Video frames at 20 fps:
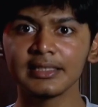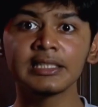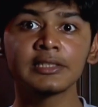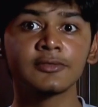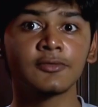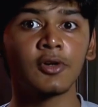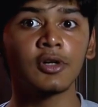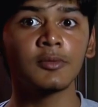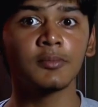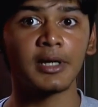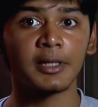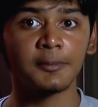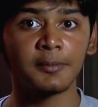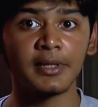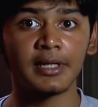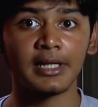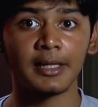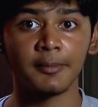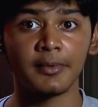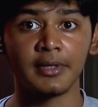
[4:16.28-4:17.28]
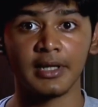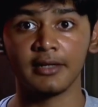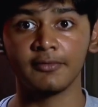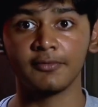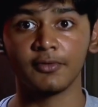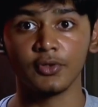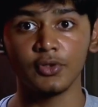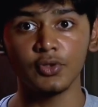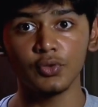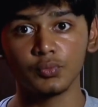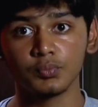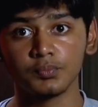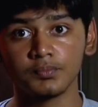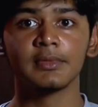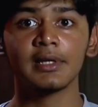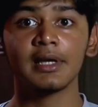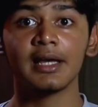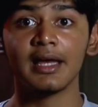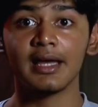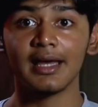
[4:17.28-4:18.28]
this phone might be an upgrade for you.
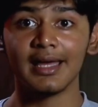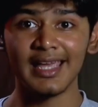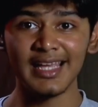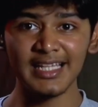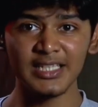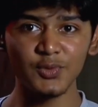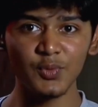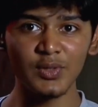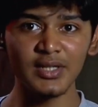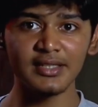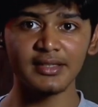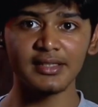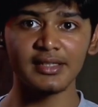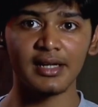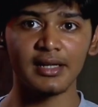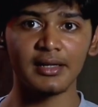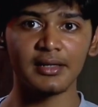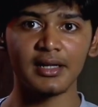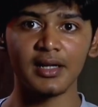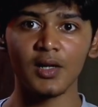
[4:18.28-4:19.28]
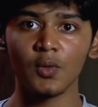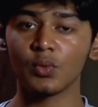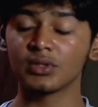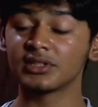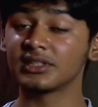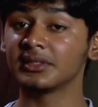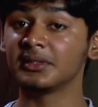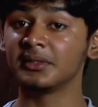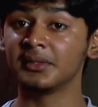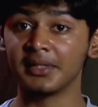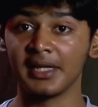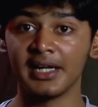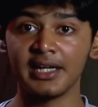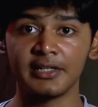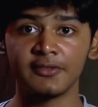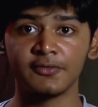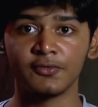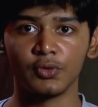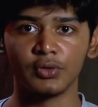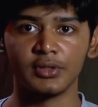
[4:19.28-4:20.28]
S23 Ultra was a great
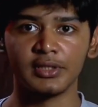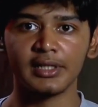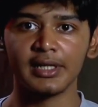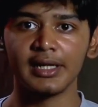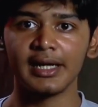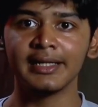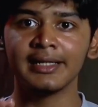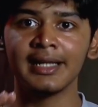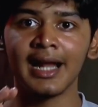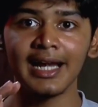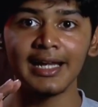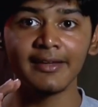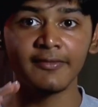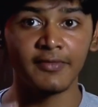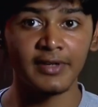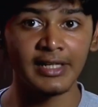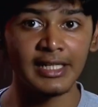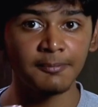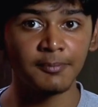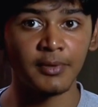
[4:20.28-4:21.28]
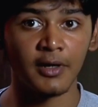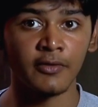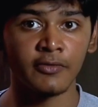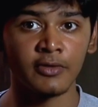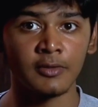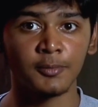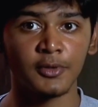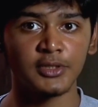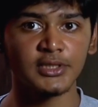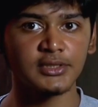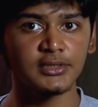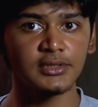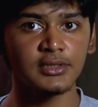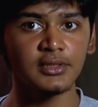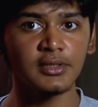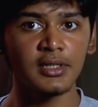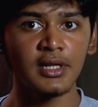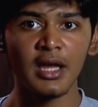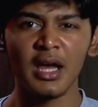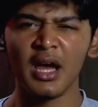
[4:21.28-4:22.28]
phone. It had a very powerful processor,
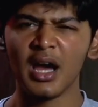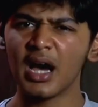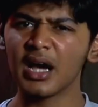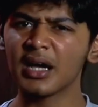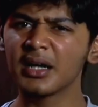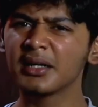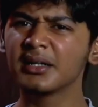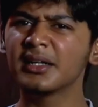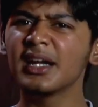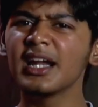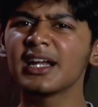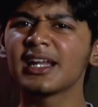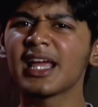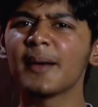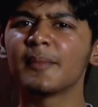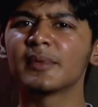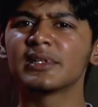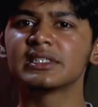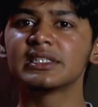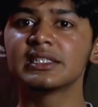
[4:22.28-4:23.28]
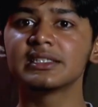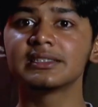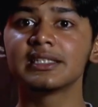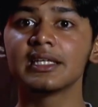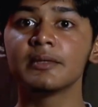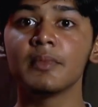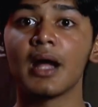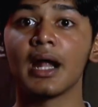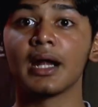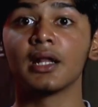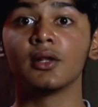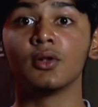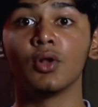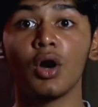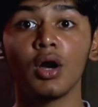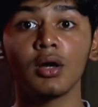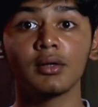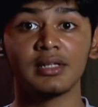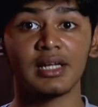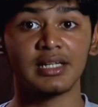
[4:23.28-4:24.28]
a great camera system, and a
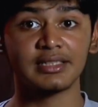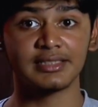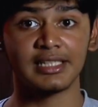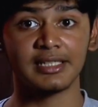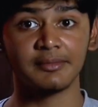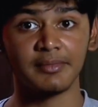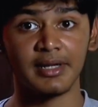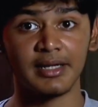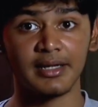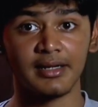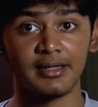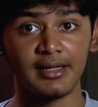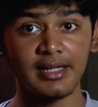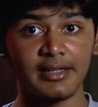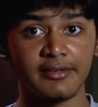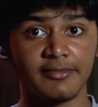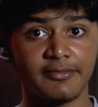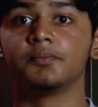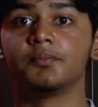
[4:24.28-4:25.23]
long-lasting battery life.